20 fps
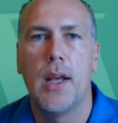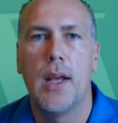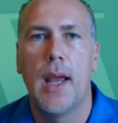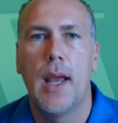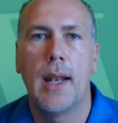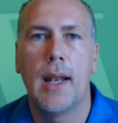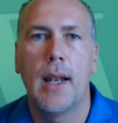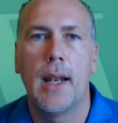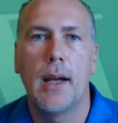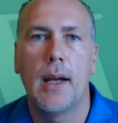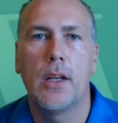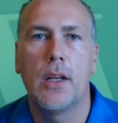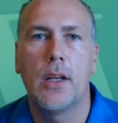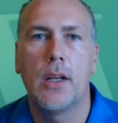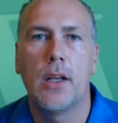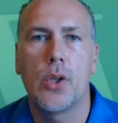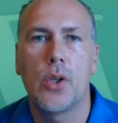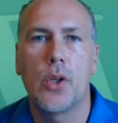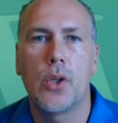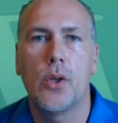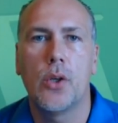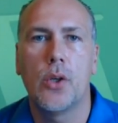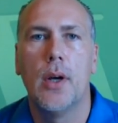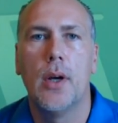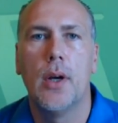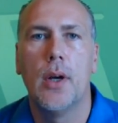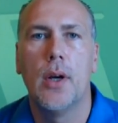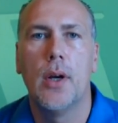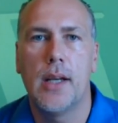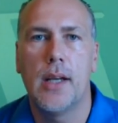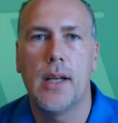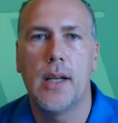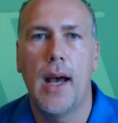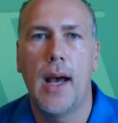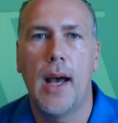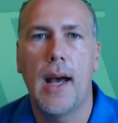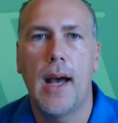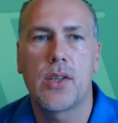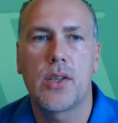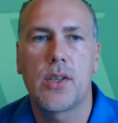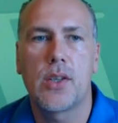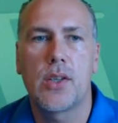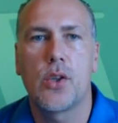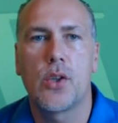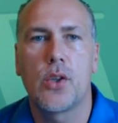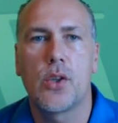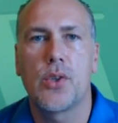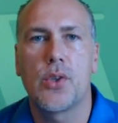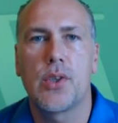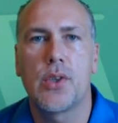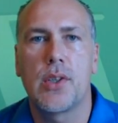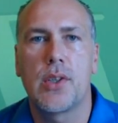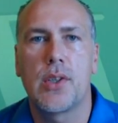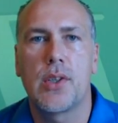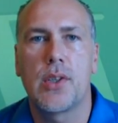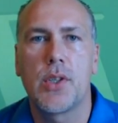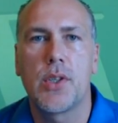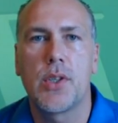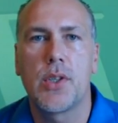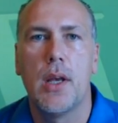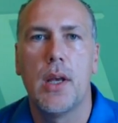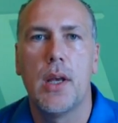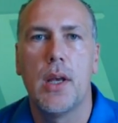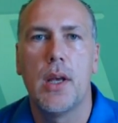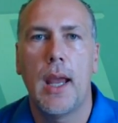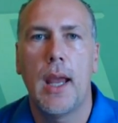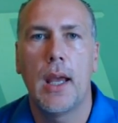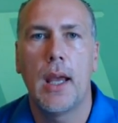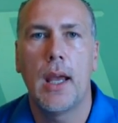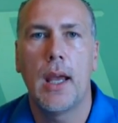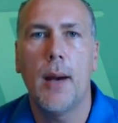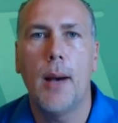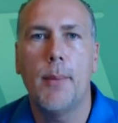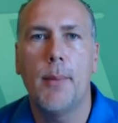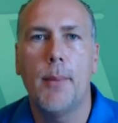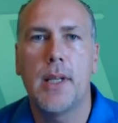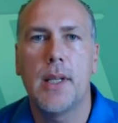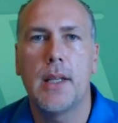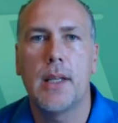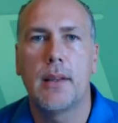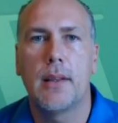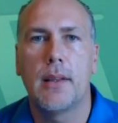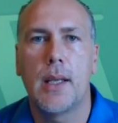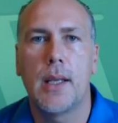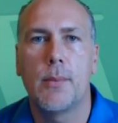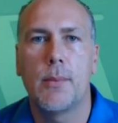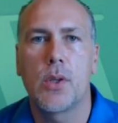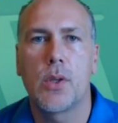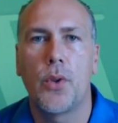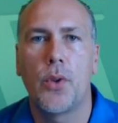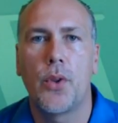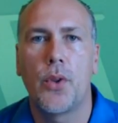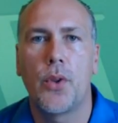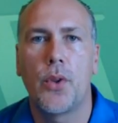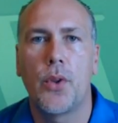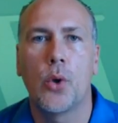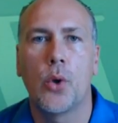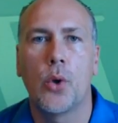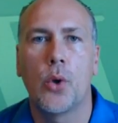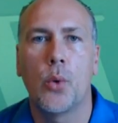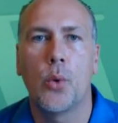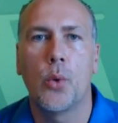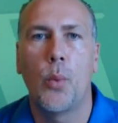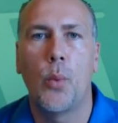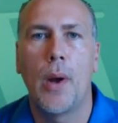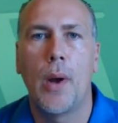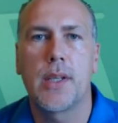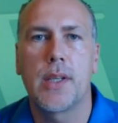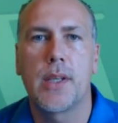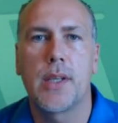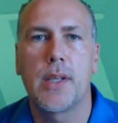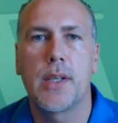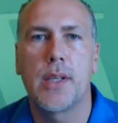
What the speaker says: and I'm going to show you how to access those themes and update themes within your website.